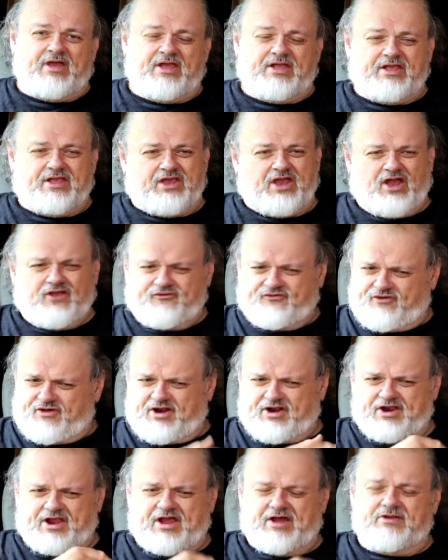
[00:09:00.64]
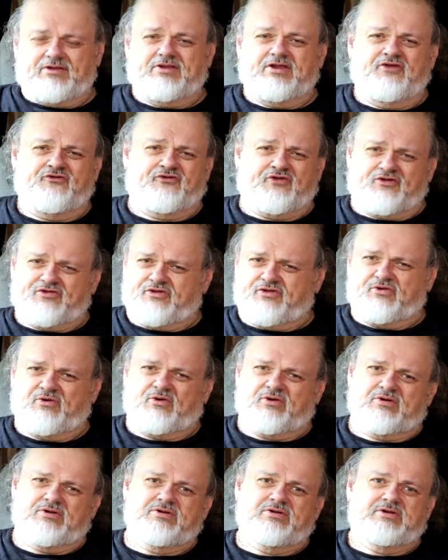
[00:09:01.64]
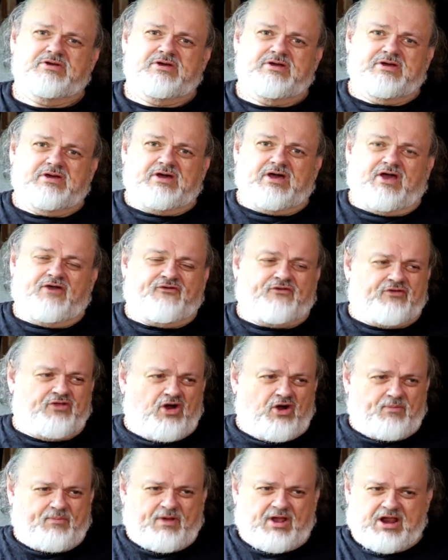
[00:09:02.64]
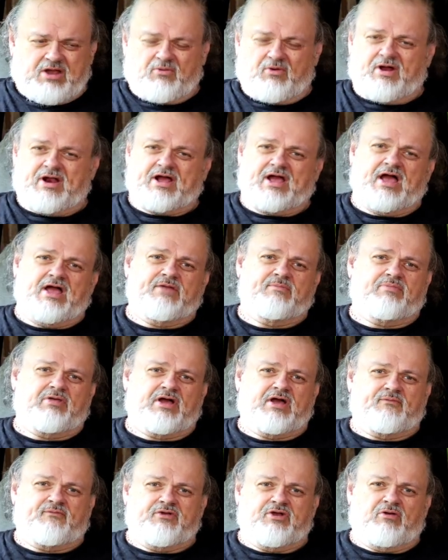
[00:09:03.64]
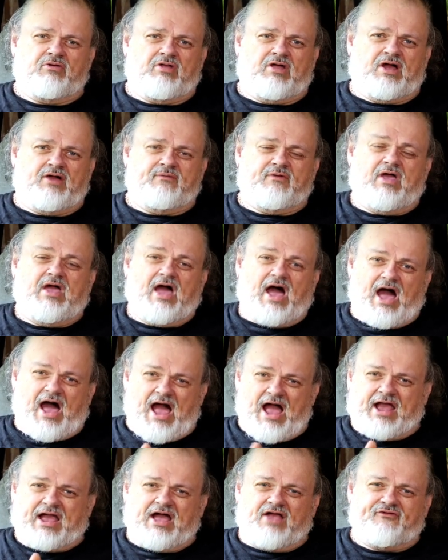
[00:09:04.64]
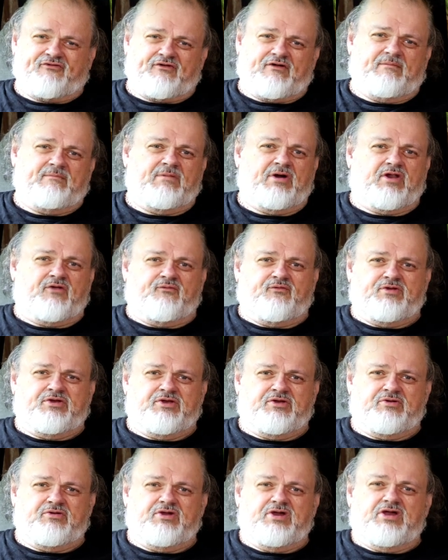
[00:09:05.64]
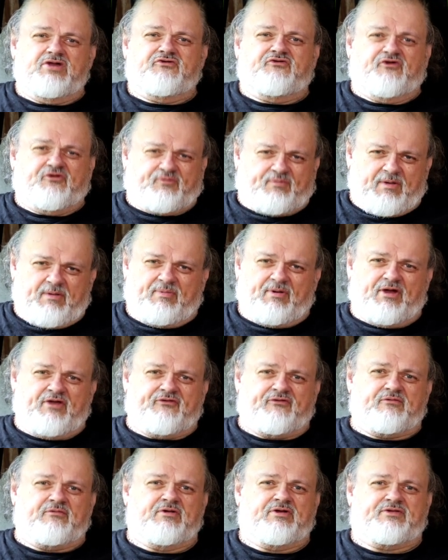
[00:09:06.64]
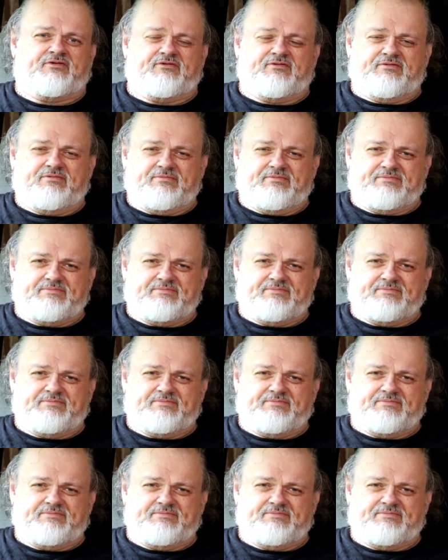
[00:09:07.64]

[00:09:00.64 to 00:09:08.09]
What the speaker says: and God shut it down. He shut the door. He said, nope, that ain't what I got in plan for your life. I got something better for you. Just be patient, Richard.